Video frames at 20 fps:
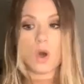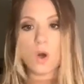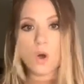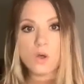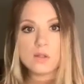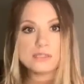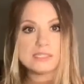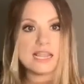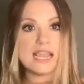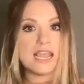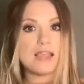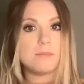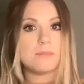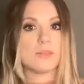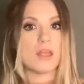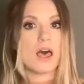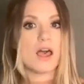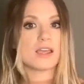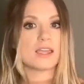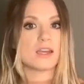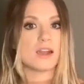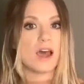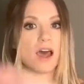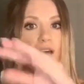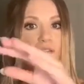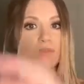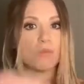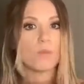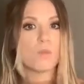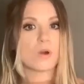Whole day, block it
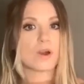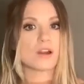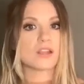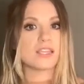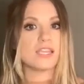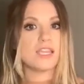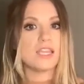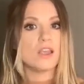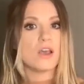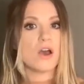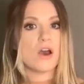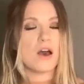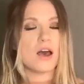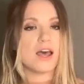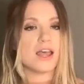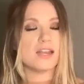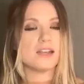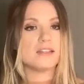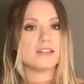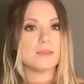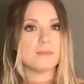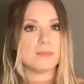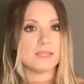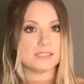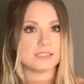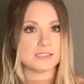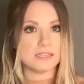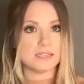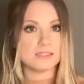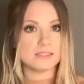off, working on the
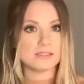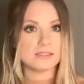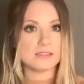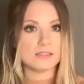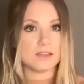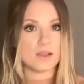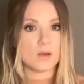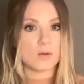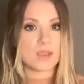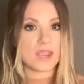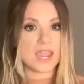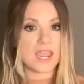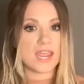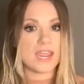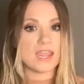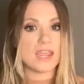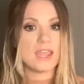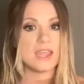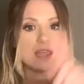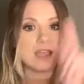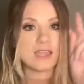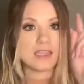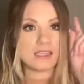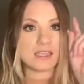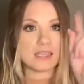business, okay?